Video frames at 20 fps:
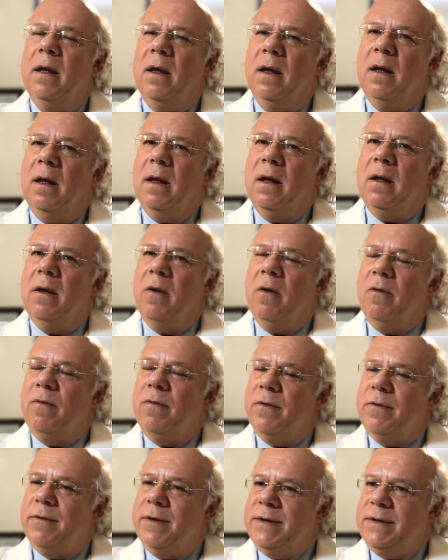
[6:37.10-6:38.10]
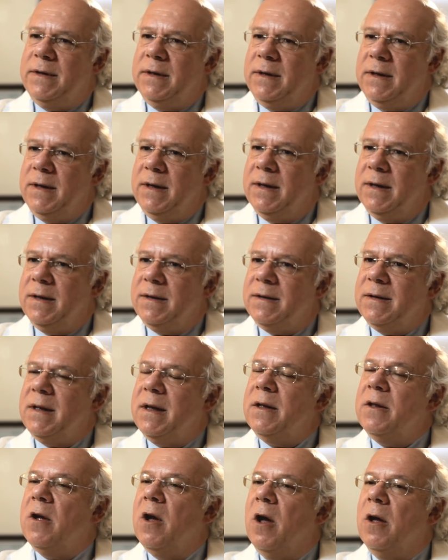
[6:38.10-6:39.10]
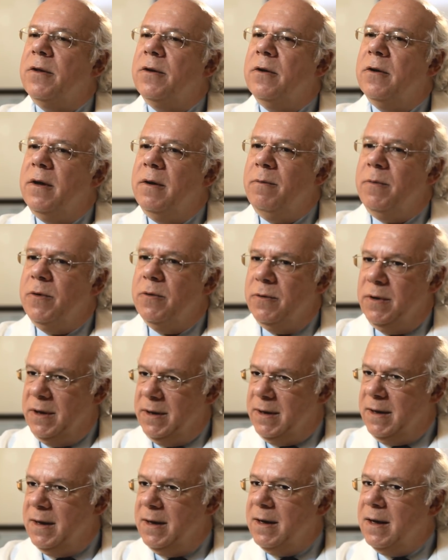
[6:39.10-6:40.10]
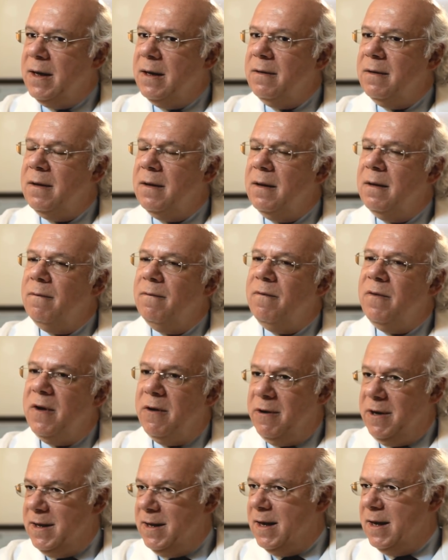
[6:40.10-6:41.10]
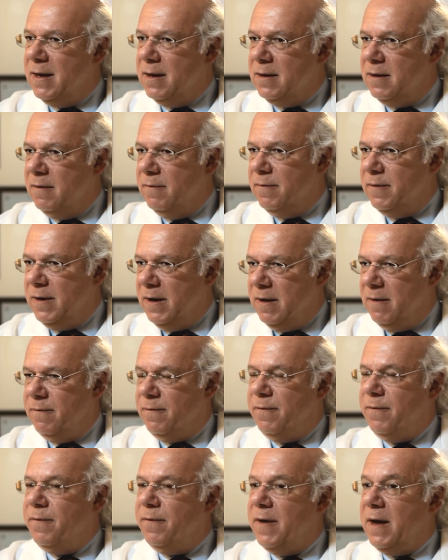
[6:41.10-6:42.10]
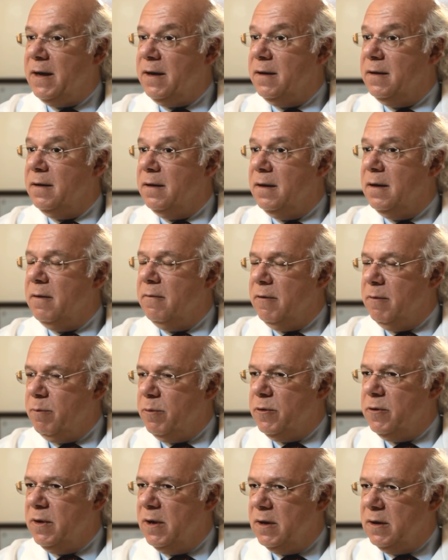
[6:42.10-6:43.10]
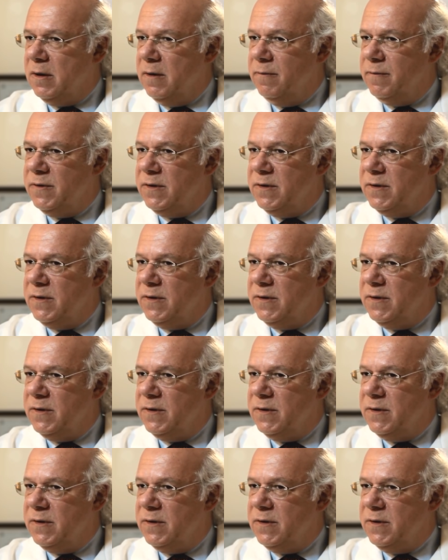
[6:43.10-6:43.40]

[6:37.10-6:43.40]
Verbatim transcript: uh, over recent years that autoimmunity can very negatively affect reproductive